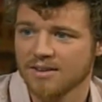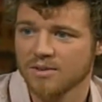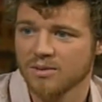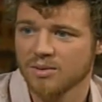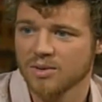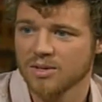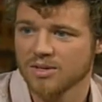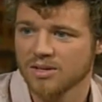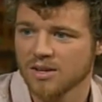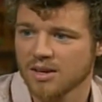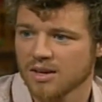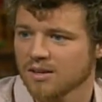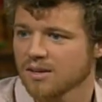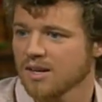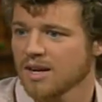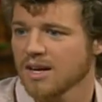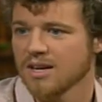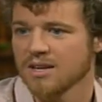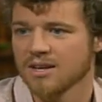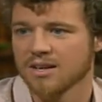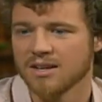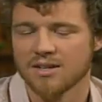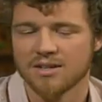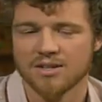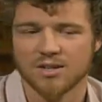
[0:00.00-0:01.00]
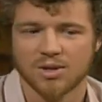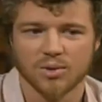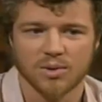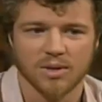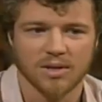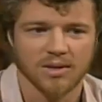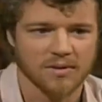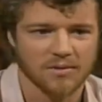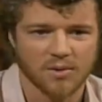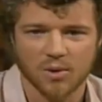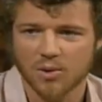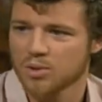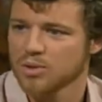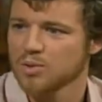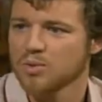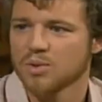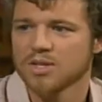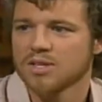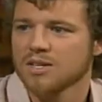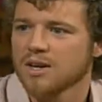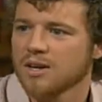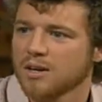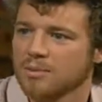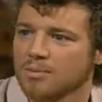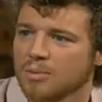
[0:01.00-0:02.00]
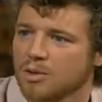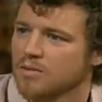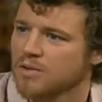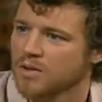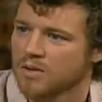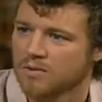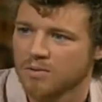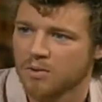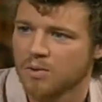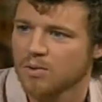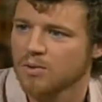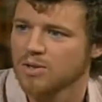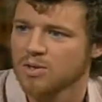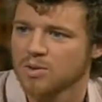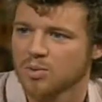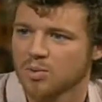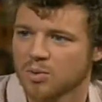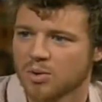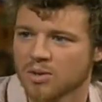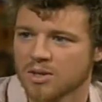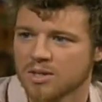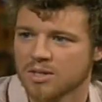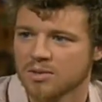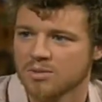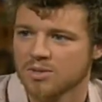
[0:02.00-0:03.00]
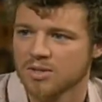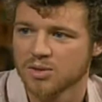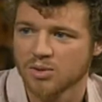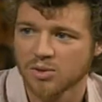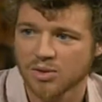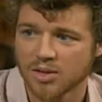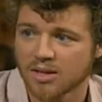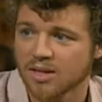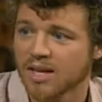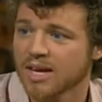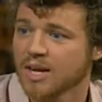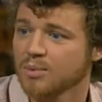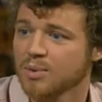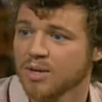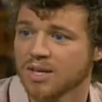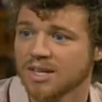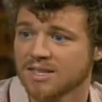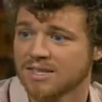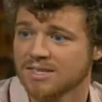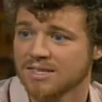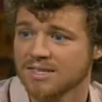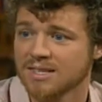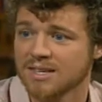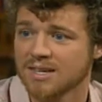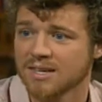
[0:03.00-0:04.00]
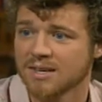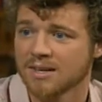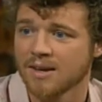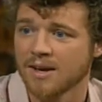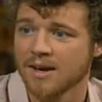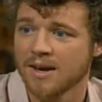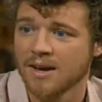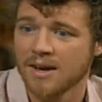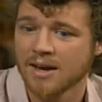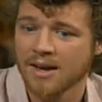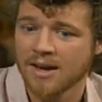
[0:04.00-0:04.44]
We saw light, and so of course we started moving forward towards it. It was the only light we could see.